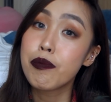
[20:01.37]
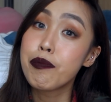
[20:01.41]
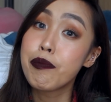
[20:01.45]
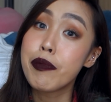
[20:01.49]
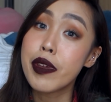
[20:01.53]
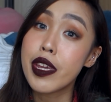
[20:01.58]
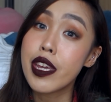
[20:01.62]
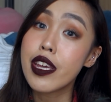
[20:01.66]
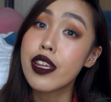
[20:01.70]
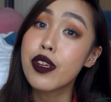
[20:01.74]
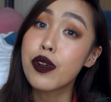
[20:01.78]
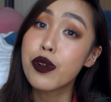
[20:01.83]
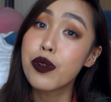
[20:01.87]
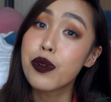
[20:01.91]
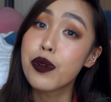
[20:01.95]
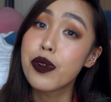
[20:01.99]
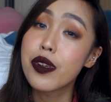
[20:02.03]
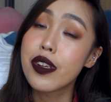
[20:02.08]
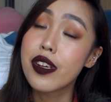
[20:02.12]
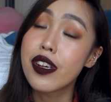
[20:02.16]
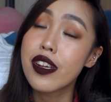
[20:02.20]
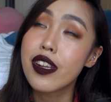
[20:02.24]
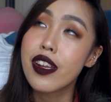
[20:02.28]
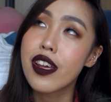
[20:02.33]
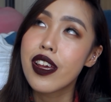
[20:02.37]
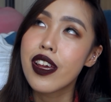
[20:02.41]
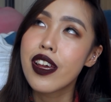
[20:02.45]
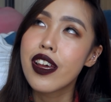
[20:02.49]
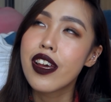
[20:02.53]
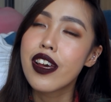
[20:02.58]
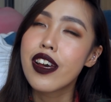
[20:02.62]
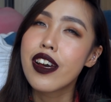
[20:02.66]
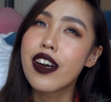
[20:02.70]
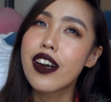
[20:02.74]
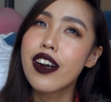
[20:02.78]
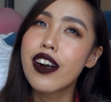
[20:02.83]
me included,
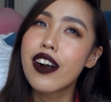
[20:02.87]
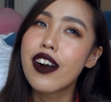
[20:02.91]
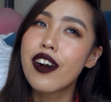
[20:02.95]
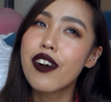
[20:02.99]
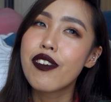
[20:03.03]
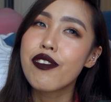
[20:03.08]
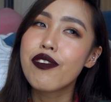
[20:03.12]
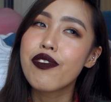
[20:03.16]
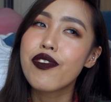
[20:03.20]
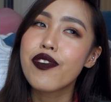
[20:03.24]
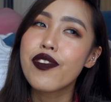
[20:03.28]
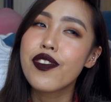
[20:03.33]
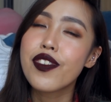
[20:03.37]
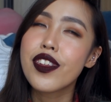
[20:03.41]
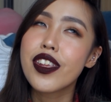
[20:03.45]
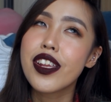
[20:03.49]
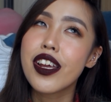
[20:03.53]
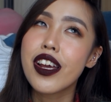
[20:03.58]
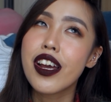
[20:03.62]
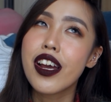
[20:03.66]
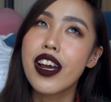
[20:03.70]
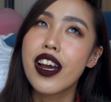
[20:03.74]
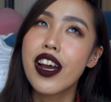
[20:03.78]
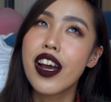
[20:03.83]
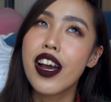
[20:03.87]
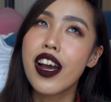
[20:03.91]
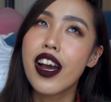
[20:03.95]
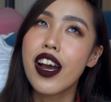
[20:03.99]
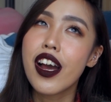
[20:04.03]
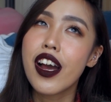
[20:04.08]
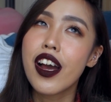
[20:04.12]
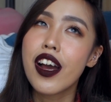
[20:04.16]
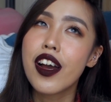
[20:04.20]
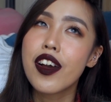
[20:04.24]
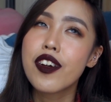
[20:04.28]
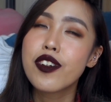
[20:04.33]
of the
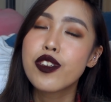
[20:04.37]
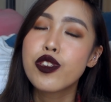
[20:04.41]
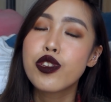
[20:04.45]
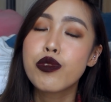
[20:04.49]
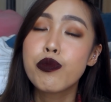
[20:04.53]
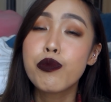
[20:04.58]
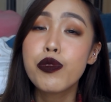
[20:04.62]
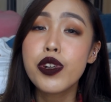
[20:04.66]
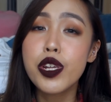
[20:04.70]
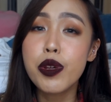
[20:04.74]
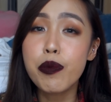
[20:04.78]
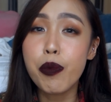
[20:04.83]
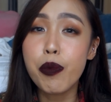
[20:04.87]
smoothie